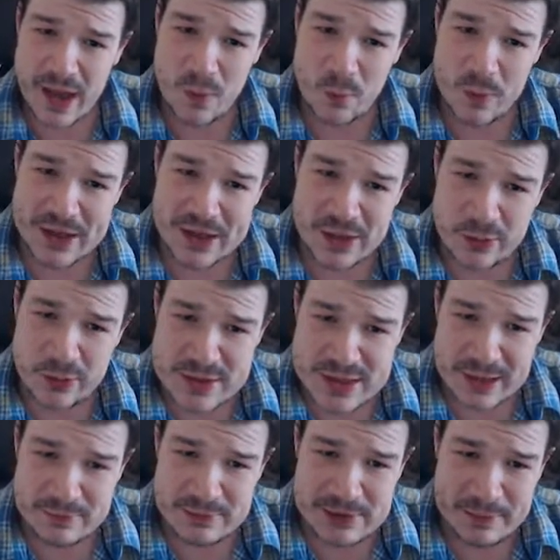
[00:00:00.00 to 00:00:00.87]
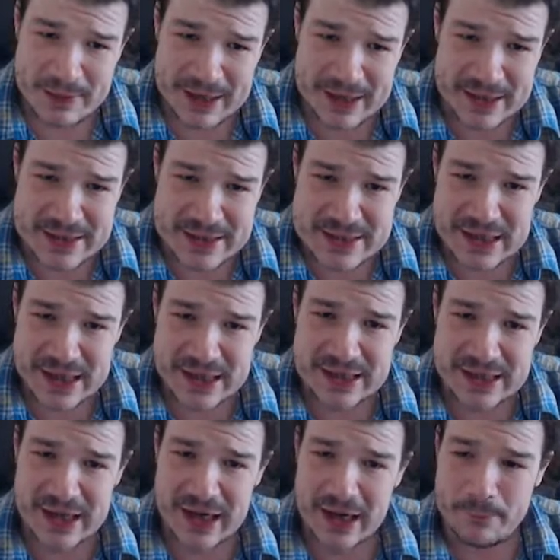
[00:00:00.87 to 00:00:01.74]
We do seem to be
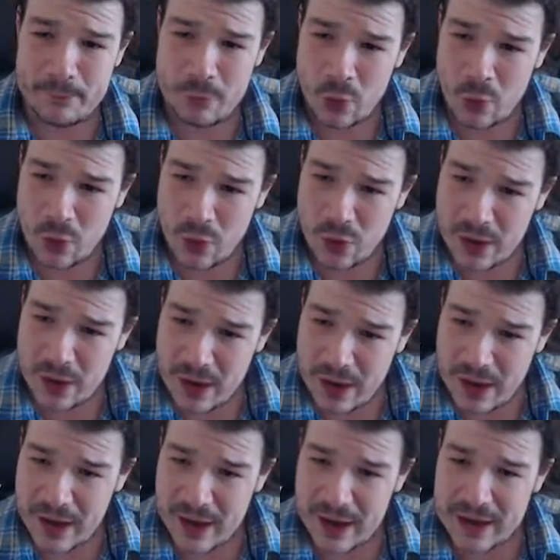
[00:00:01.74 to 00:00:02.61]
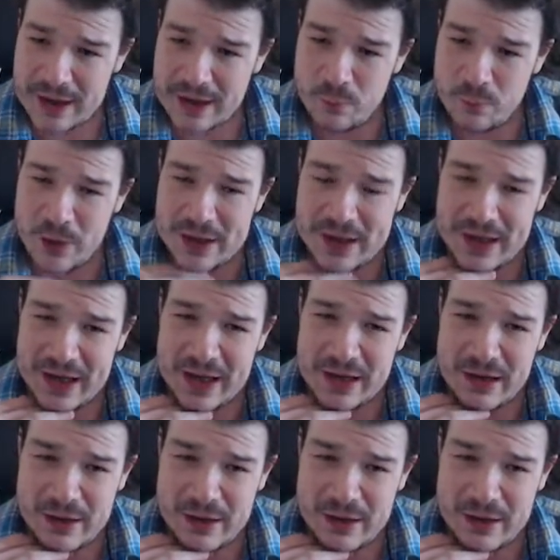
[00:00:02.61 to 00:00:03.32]
conceding more than we did.